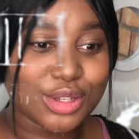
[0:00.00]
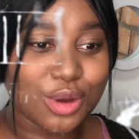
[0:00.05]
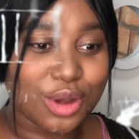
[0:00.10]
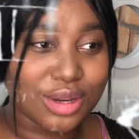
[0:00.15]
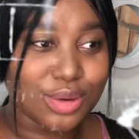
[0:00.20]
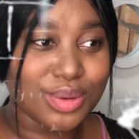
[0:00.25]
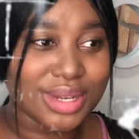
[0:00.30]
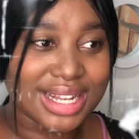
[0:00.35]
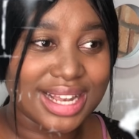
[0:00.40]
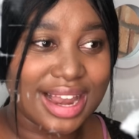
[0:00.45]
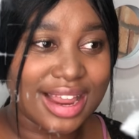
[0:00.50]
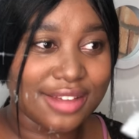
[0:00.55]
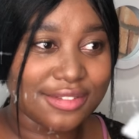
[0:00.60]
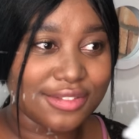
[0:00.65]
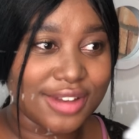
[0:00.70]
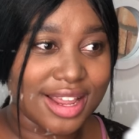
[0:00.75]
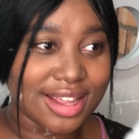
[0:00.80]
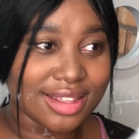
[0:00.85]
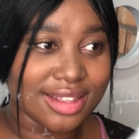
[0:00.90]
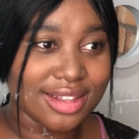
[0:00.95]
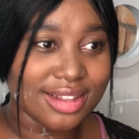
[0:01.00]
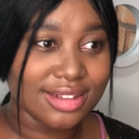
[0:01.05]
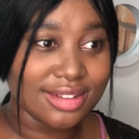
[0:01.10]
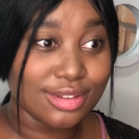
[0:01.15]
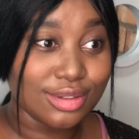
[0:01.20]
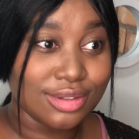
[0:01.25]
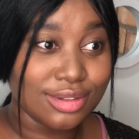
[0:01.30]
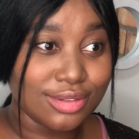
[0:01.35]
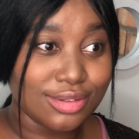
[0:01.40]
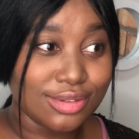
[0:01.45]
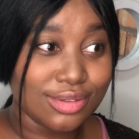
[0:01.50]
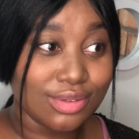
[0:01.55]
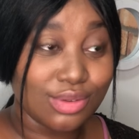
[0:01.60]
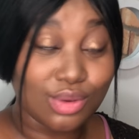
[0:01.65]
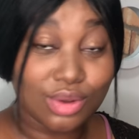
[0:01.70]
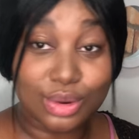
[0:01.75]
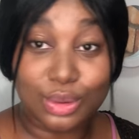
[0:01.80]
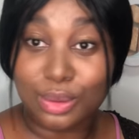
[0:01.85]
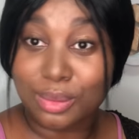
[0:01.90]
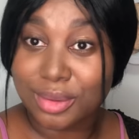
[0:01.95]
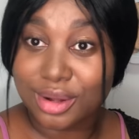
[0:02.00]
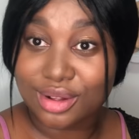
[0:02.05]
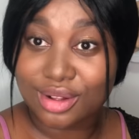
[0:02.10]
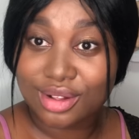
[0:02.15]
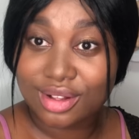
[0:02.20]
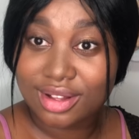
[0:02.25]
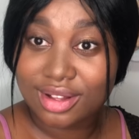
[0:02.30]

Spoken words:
on with life like you're normal.